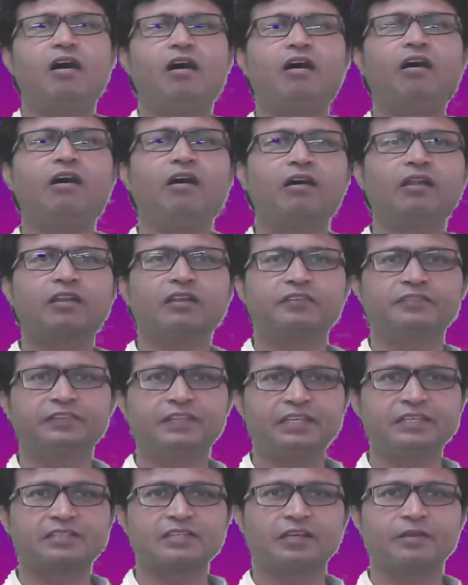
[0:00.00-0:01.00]
all of
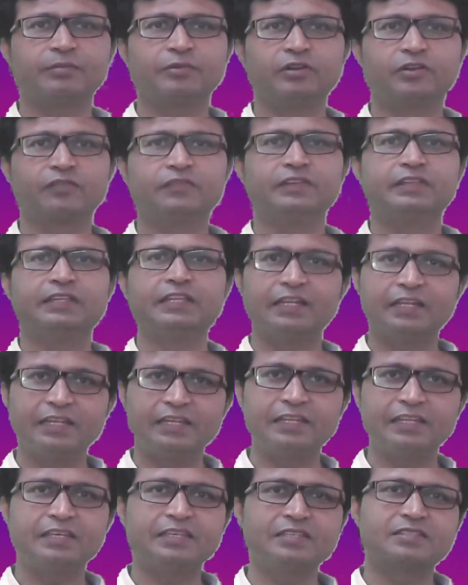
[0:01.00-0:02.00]
these are beautiful, the
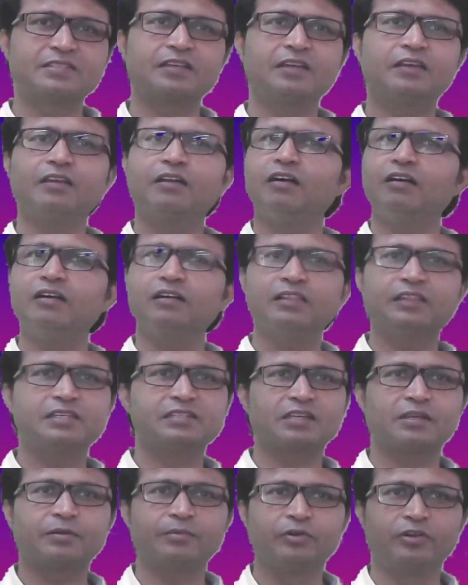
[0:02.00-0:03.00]
lilies, and all
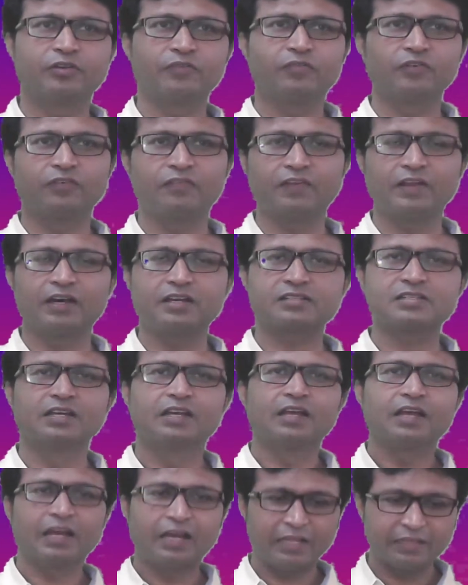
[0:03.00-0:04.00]
these are beautiful flowers,
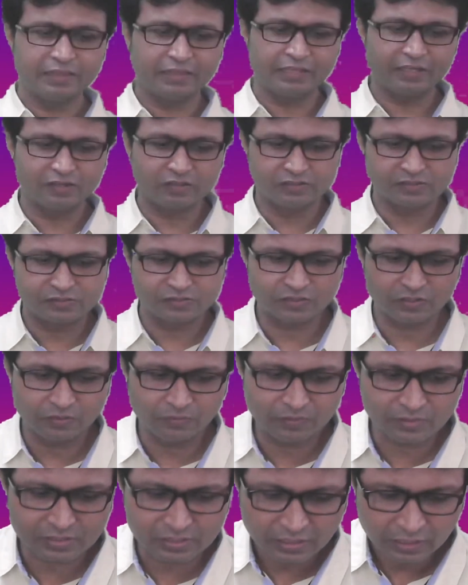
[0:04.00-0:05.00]
and they also
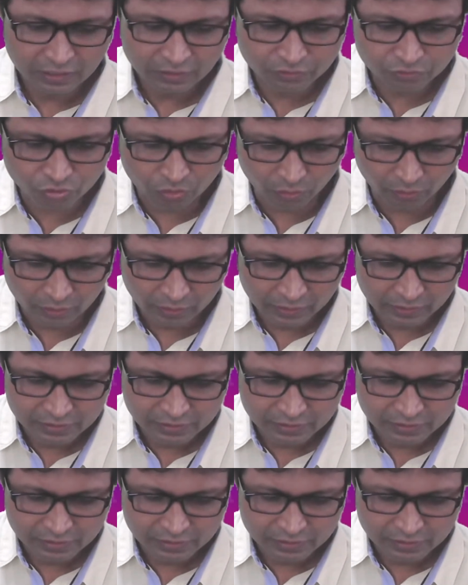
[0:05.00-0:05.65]
give us joy.